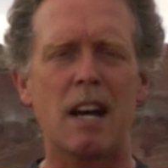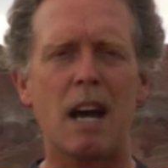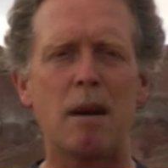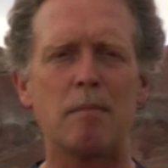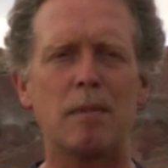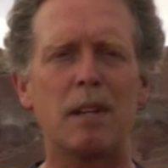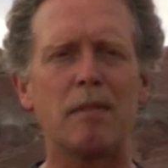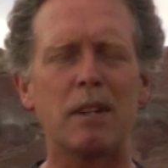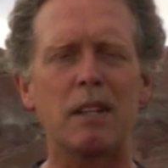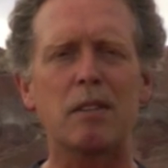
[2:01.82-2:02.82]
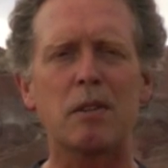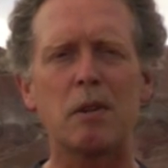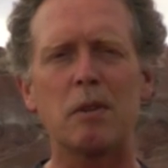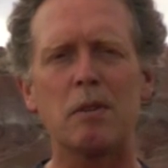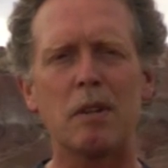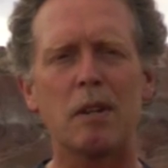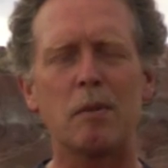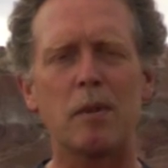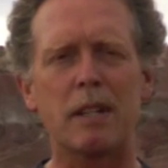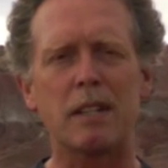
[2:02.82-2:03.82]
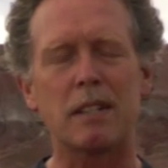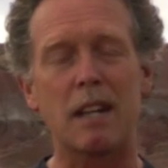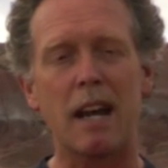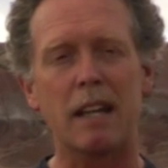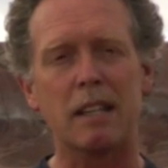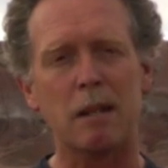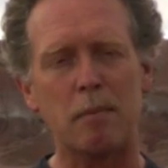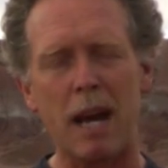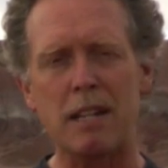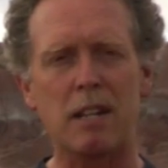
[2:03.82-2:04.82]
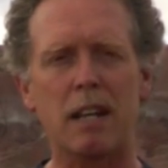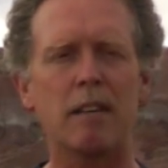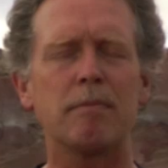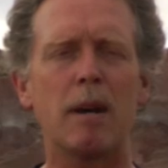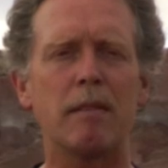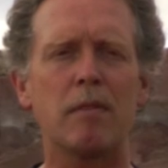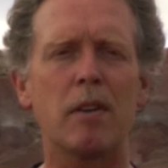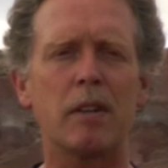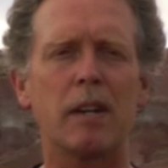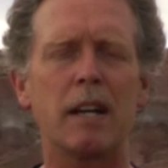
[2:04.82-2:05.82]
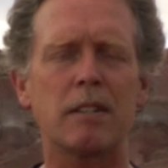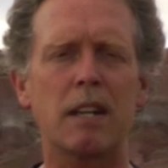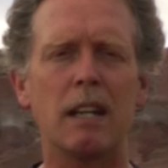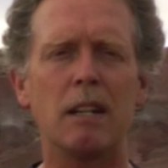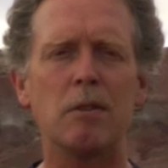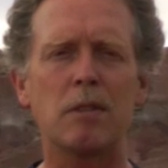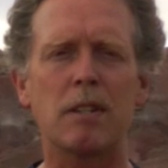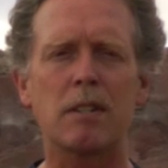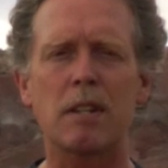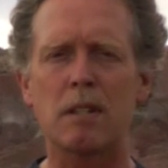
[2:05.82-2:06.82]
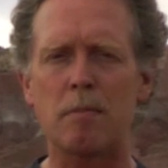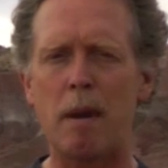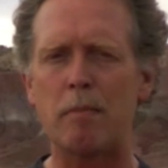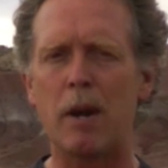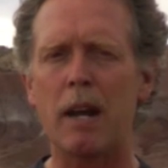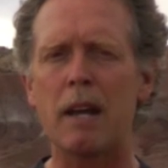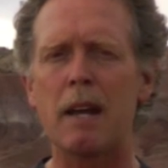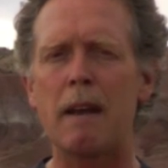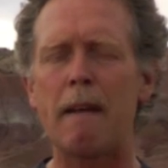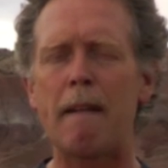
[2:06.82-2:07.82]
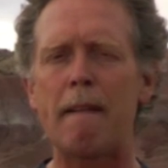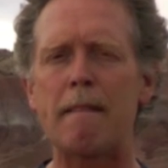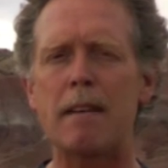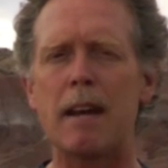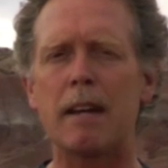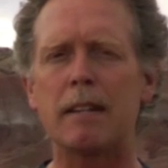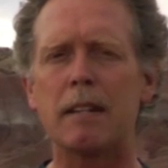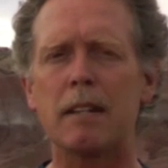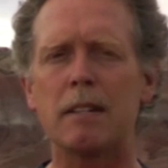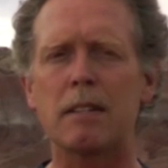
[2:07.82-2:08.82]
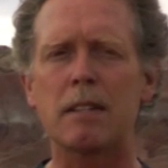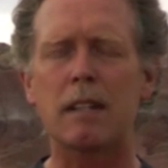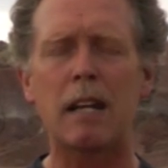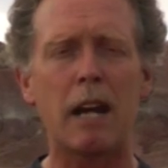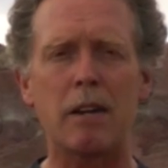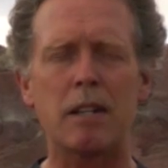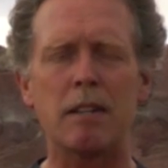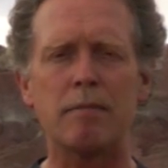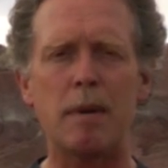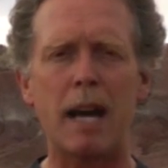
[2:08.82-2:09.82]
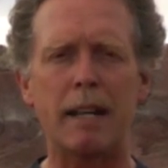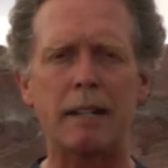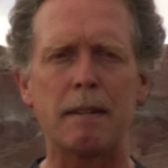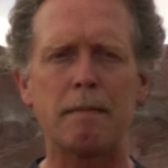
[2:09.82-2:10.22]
I'm living through what is like the passing of my father as he loses his memory and his clarity of mind.